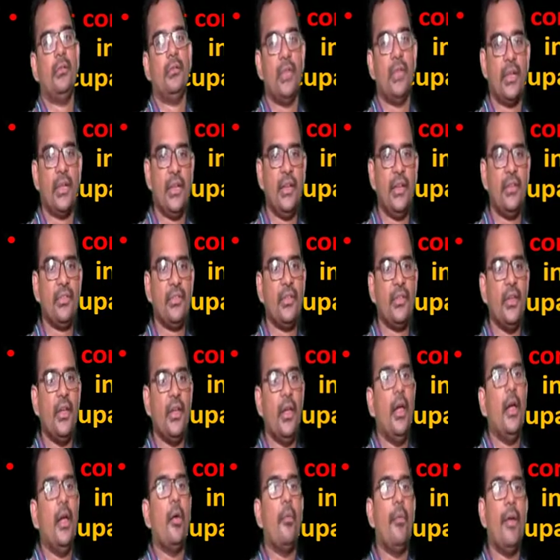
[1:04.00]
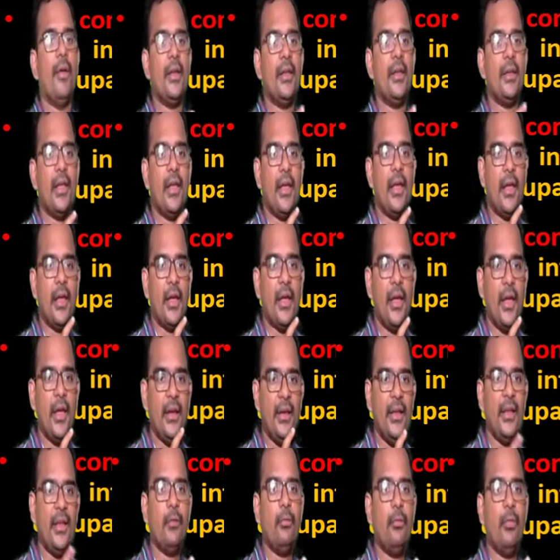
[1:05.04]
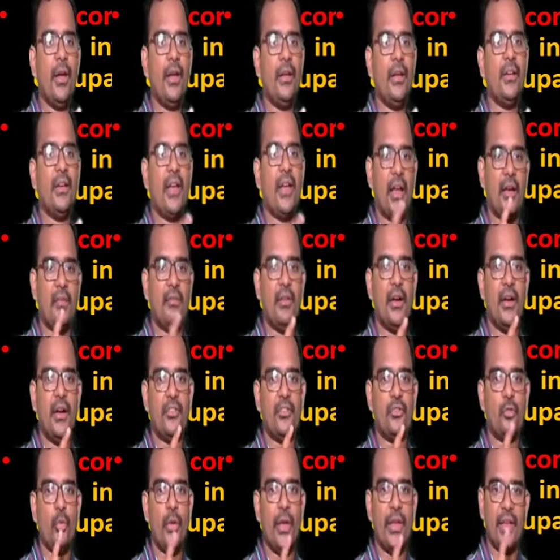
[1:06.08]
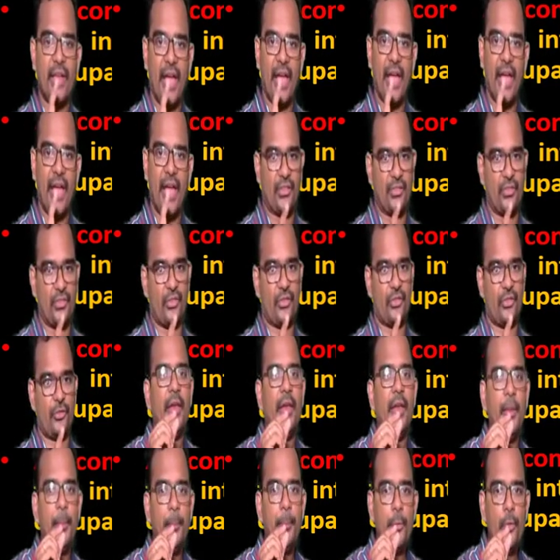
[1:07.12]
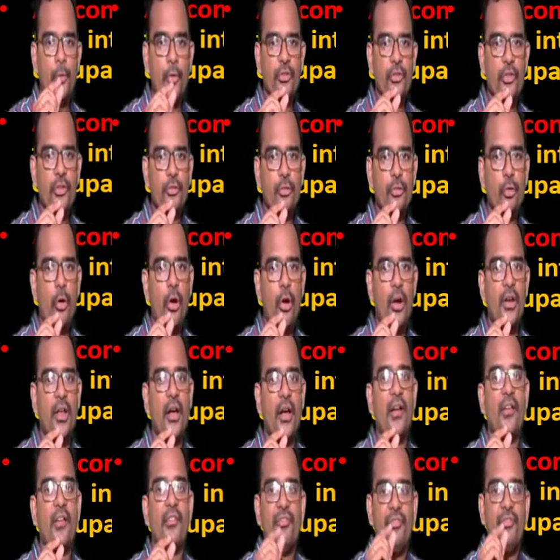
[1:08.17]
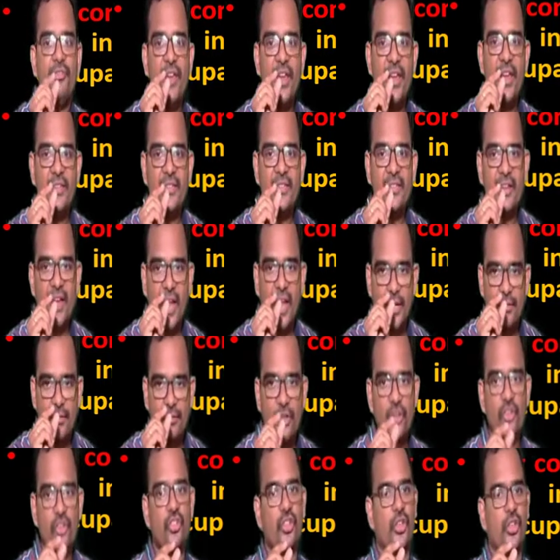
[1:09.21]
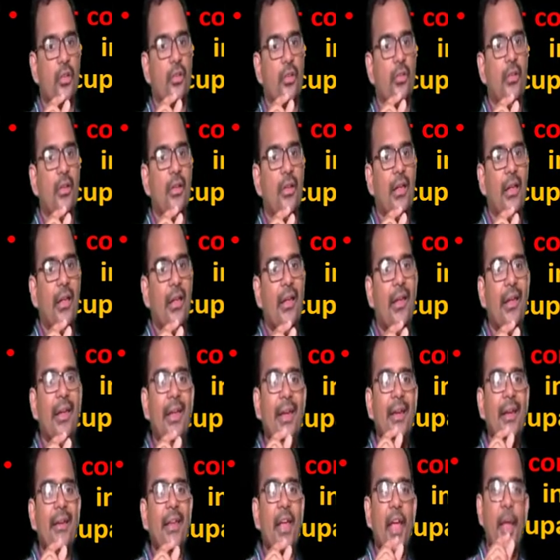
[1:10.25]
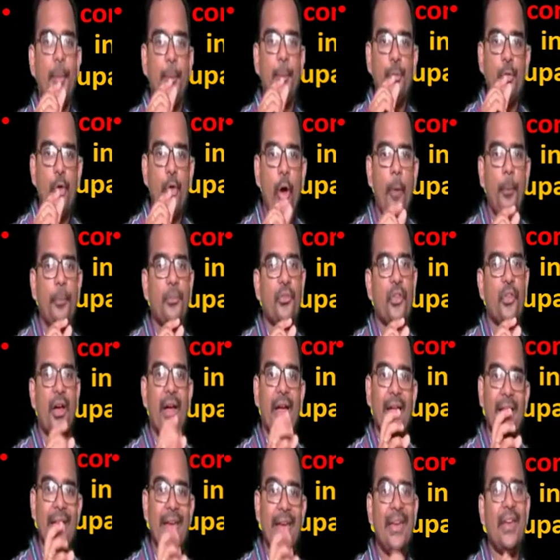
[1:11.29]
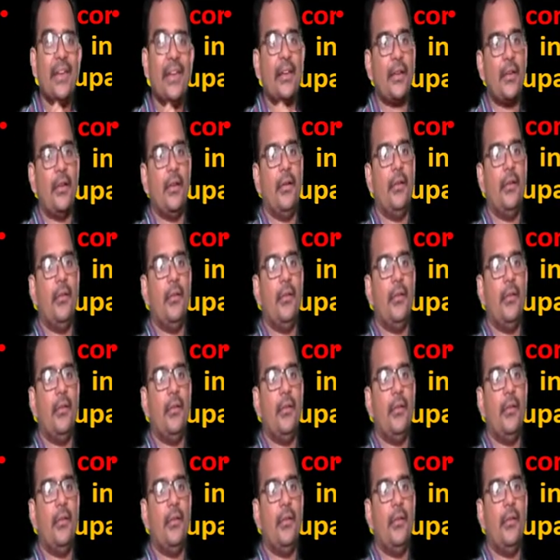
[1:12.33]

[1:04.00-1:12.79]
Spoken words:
That is, when a liquid converts to a gas in a process called phase conversion, it absorbs heat.